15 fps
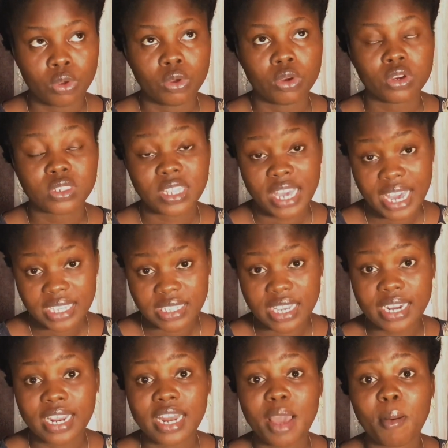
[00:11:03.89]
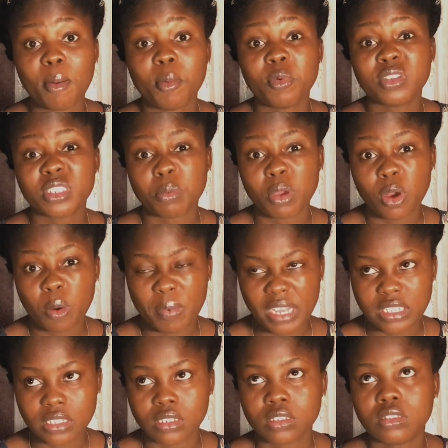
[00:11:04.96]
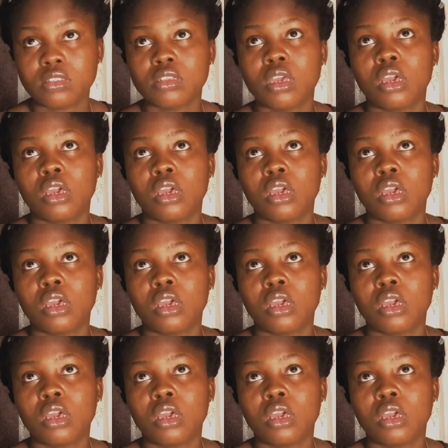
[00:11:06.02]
Because like I said earlier, my mom was a makeup artist.